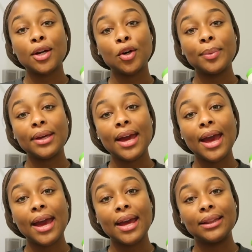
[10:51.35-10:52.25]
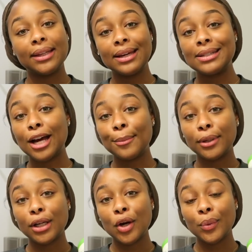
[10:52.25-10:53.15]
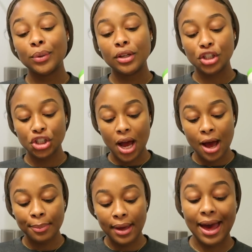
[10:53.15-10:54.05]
there will be a link down below where you can shop.